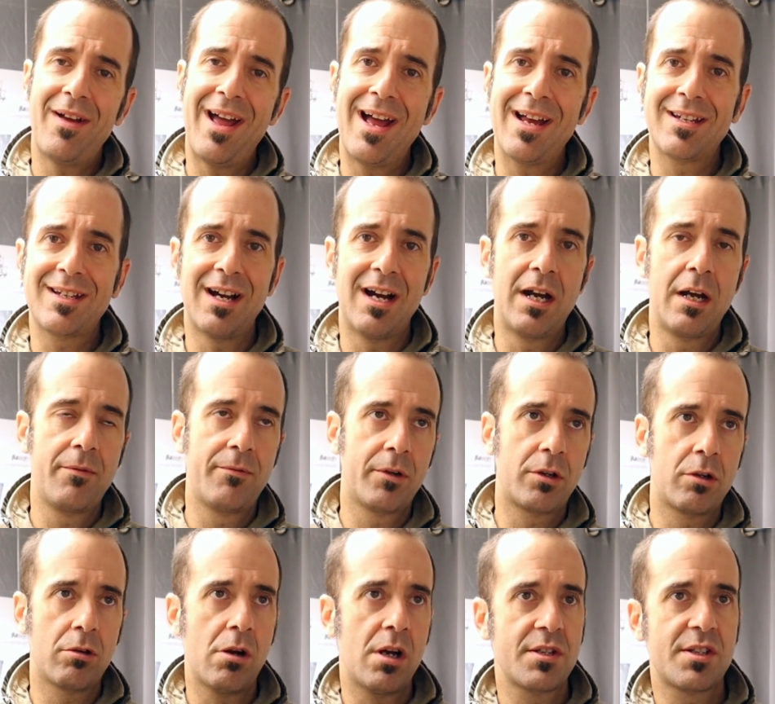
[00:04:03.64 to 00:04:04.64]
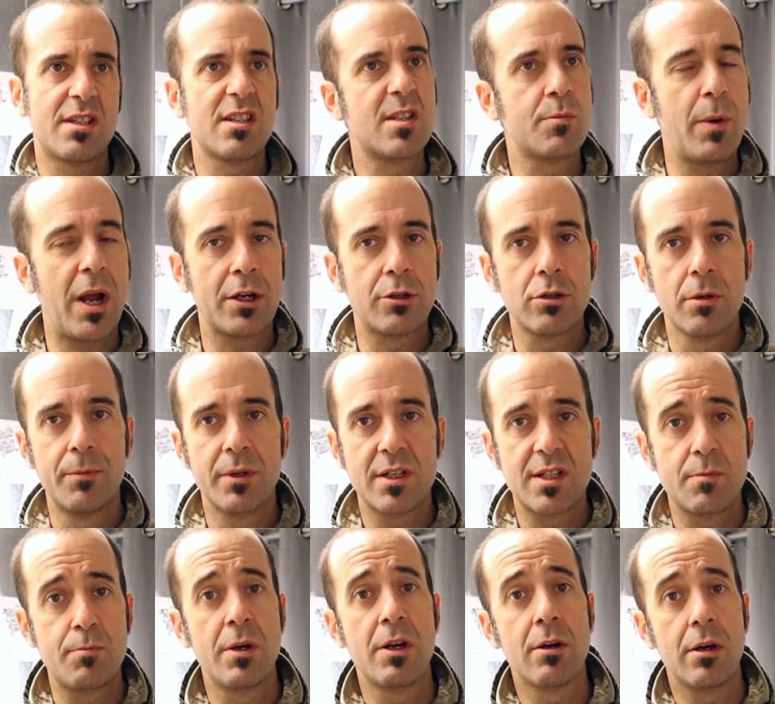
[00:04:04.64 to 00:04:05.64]
had kind of across the spectrum
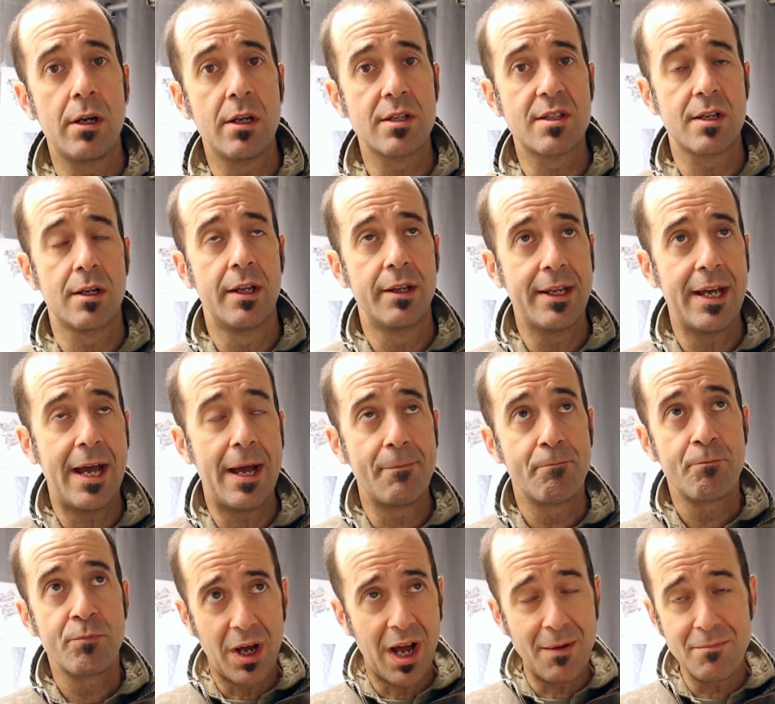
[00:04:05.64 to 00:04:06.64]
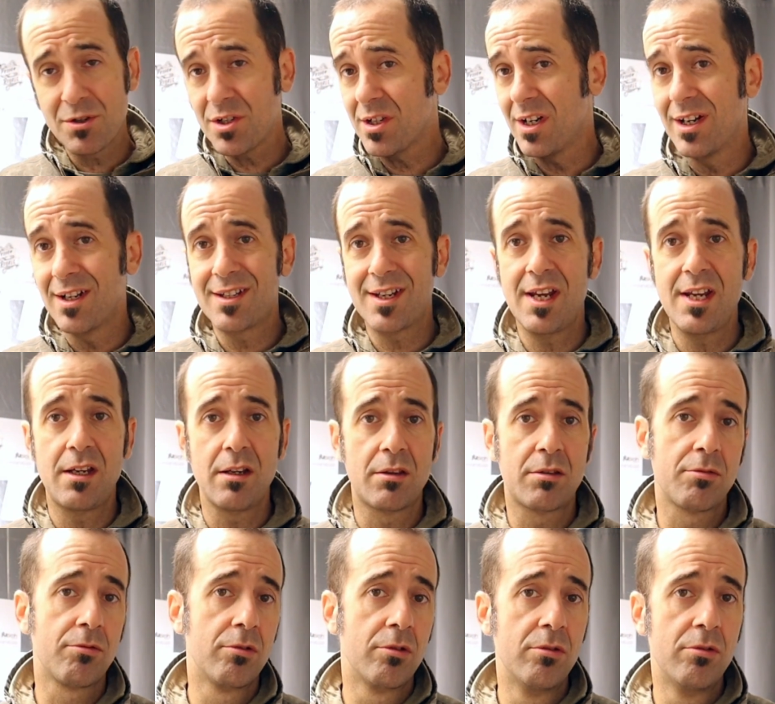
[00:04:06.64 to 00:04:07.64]
experience on that. I'm just gonna take you
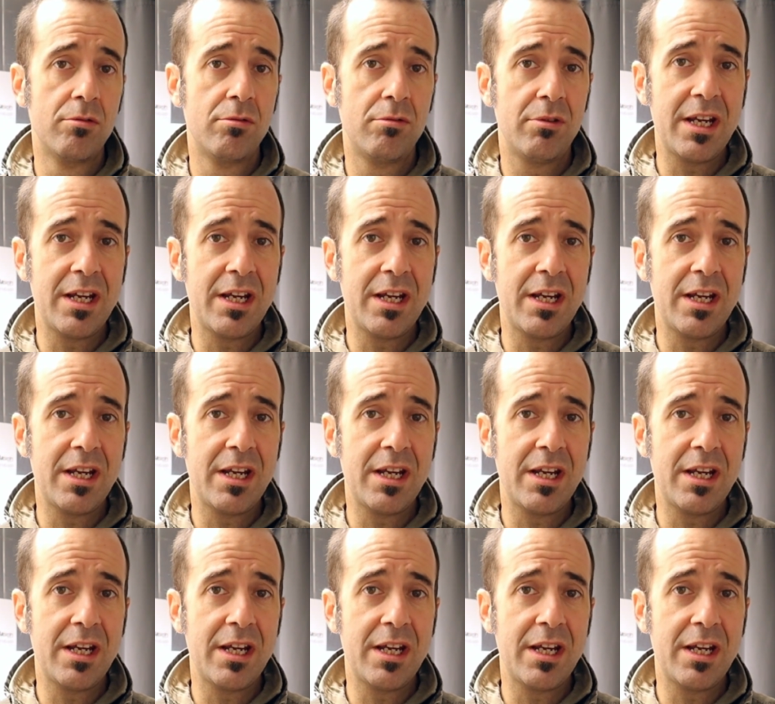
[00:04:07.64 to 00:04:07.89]
through